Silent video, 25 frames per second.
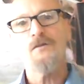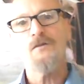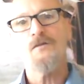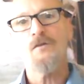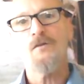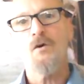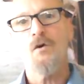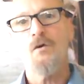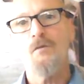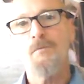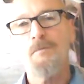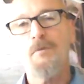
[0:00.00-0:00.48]

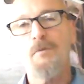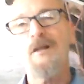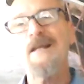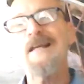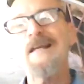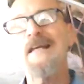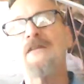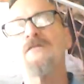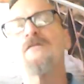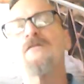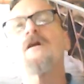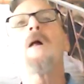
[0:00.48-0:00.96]
So
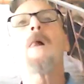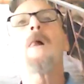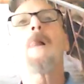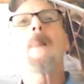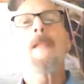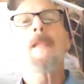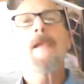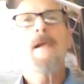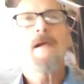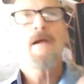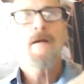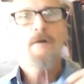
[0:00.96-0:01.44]
please
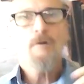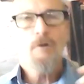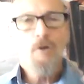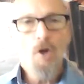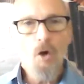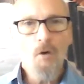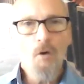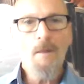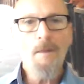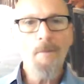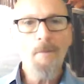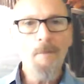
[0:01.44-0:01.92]

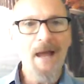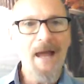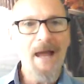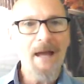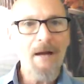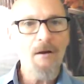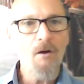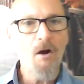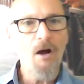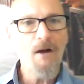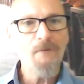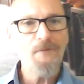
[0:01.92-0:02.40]
go to the
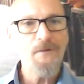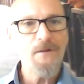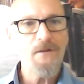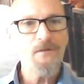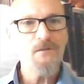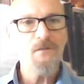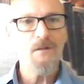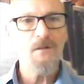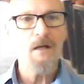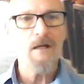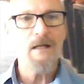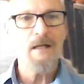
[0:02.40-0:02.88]
back
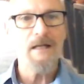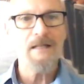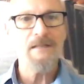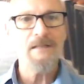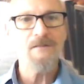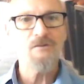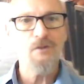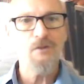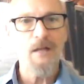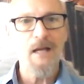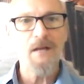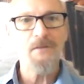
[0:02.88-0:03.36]
office, uh,
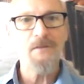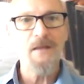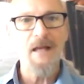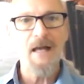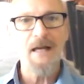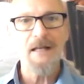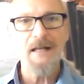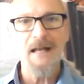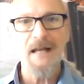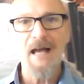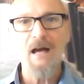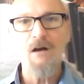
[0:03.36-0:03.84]
check
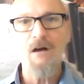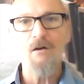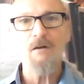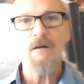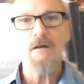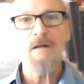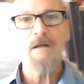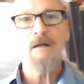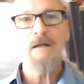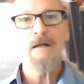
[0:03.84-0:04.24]
that out.